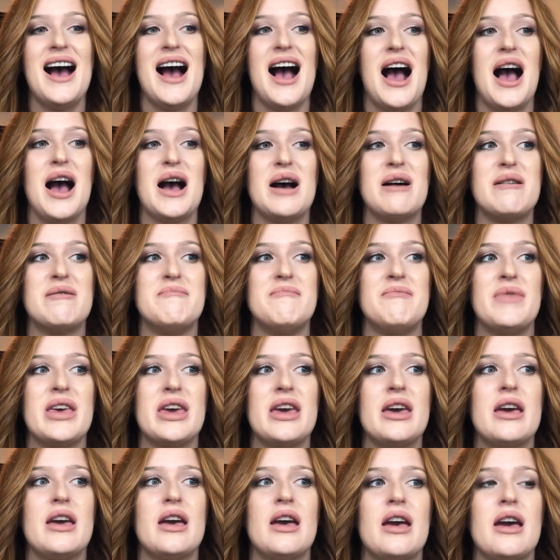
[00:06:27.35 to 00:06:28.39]

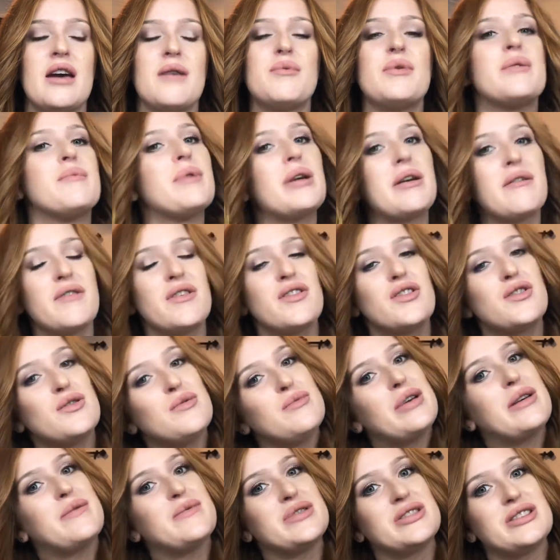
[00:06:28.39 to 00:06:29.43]
But my original
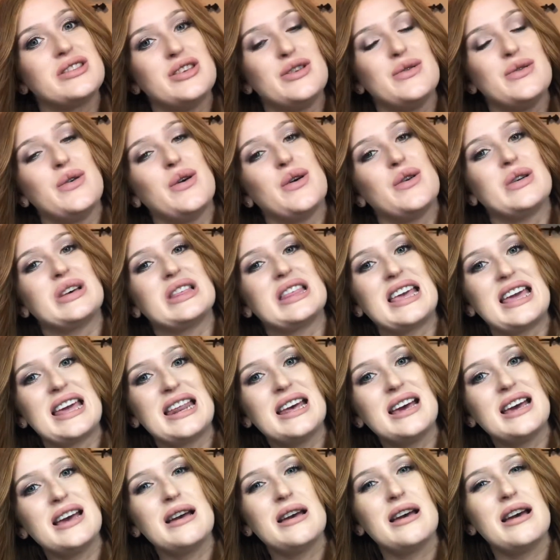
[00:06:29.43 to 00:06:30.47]
plan was to go to
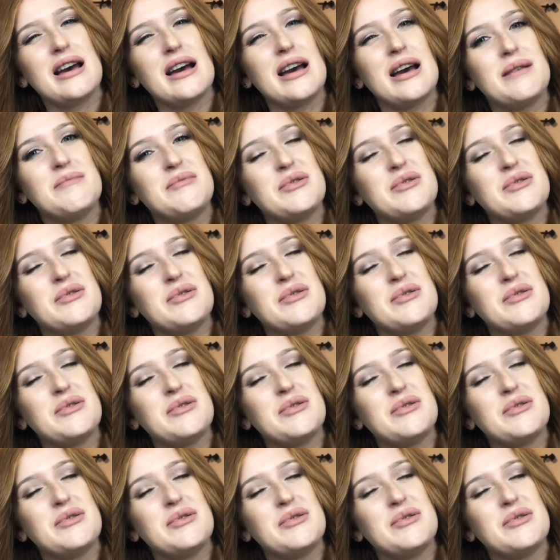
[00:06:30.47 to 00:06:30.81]
Atlanta,